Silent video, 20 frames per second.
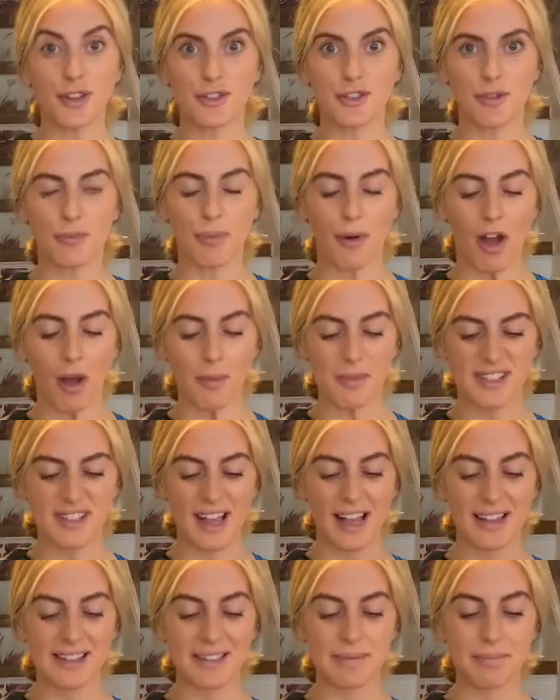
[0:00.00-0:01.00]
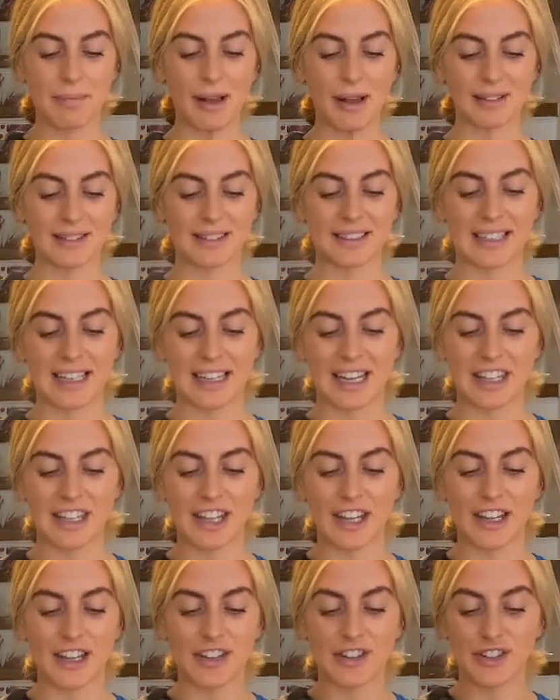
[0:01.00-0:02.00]
and Parmesan's melted in, and
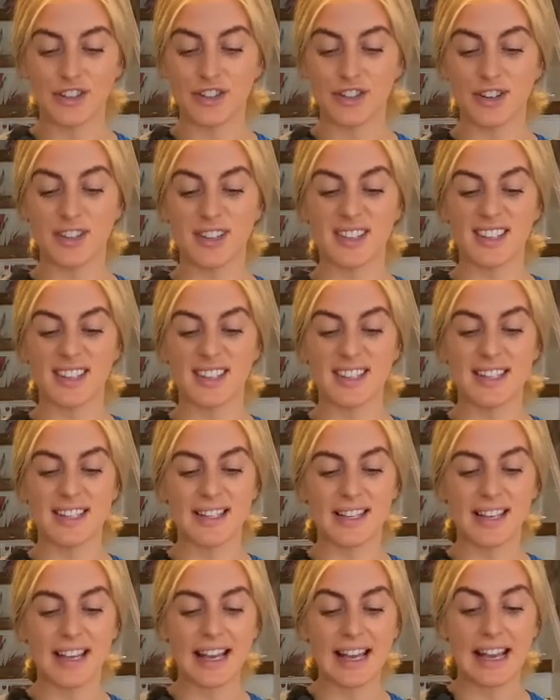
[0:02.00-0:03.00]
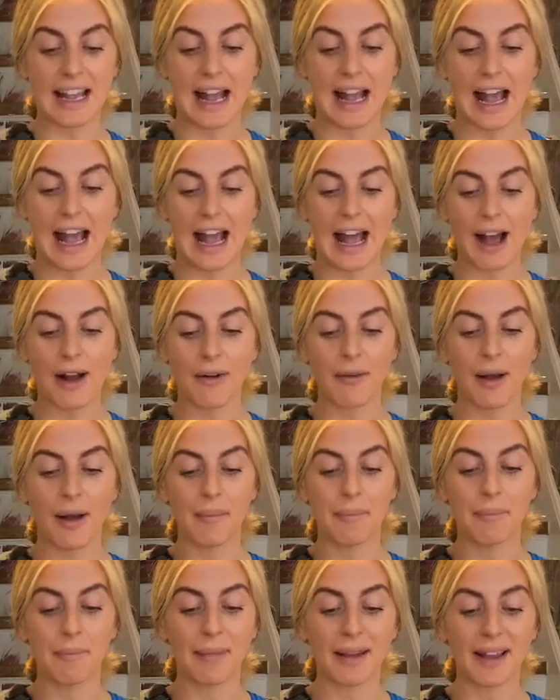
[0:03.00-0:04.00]
you can just see how
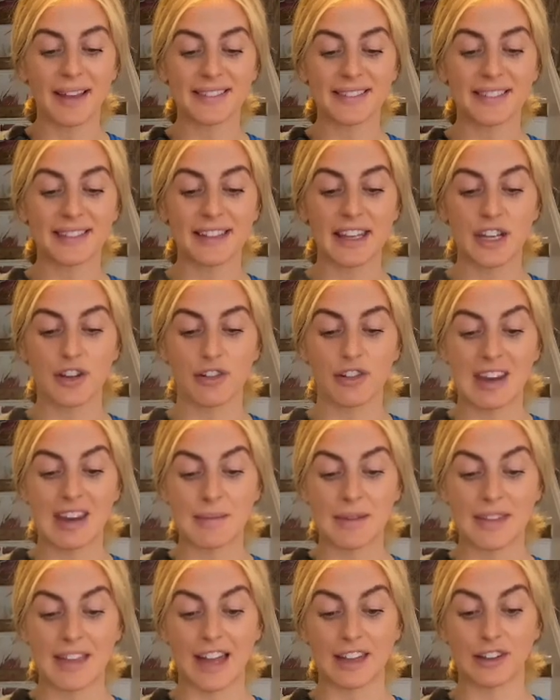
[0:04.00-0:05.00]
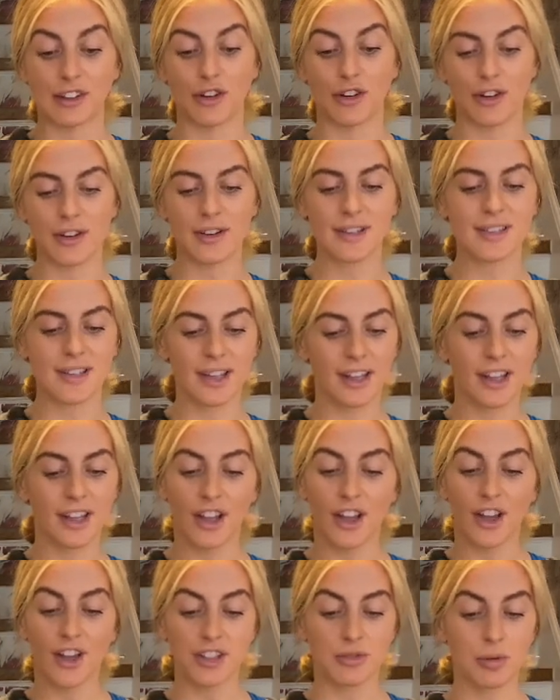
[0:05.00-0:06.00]
amazingly creamy that looks.
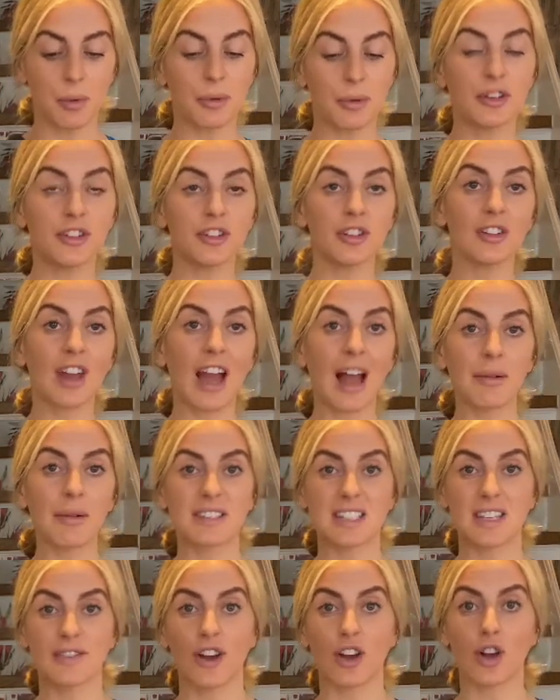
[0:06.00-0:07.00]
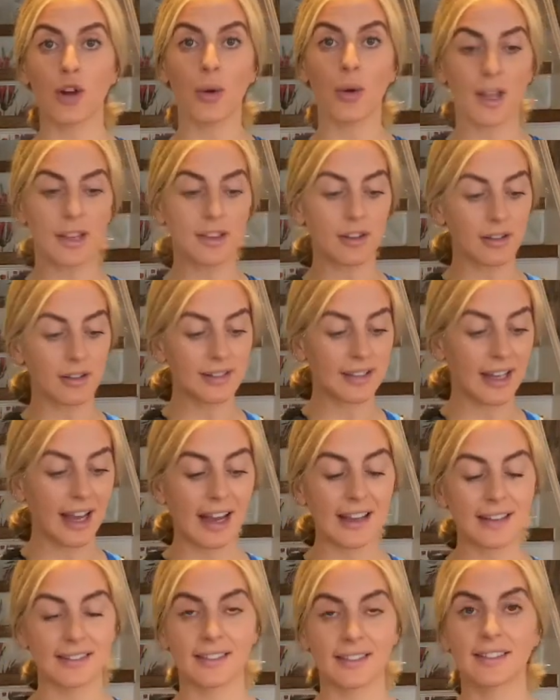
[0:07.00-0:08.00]
So what we're going to do now is give it a quick little
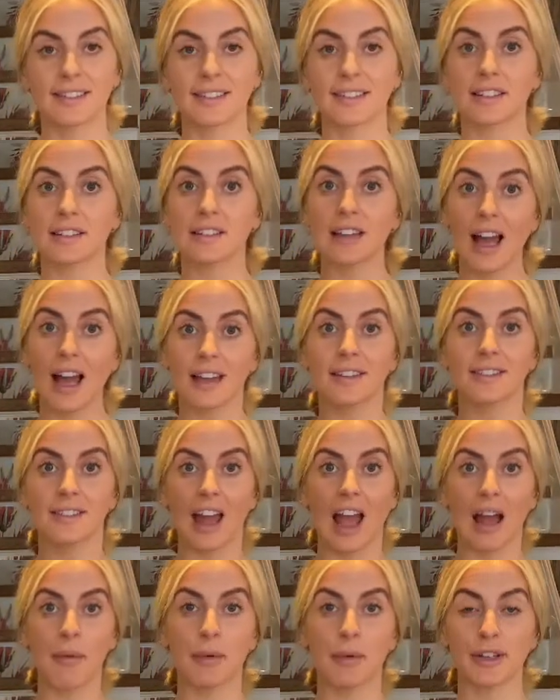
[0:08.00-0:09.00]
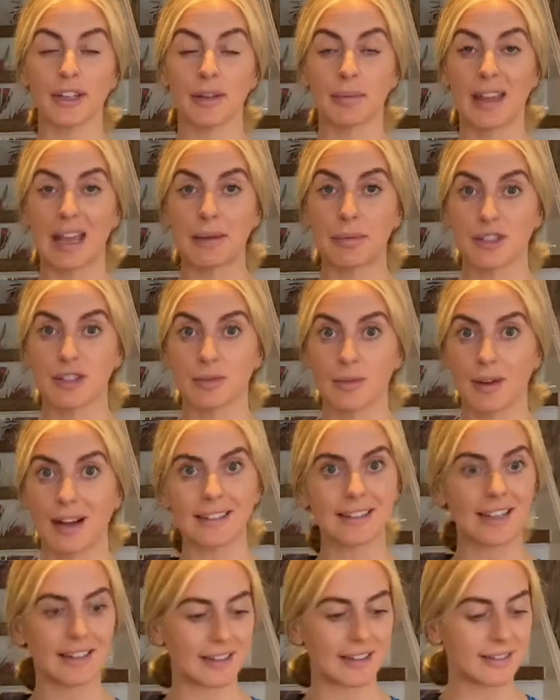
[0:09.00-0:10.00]
taste. This is the last time we're going to be able to
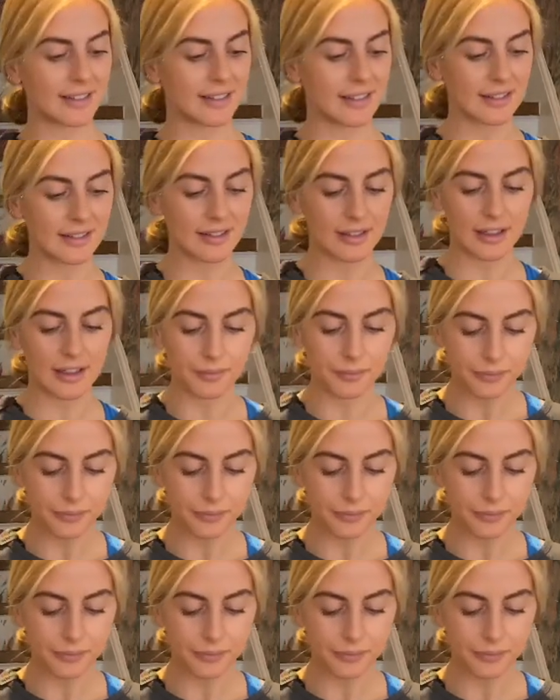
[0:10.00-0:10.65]
add any seasoning.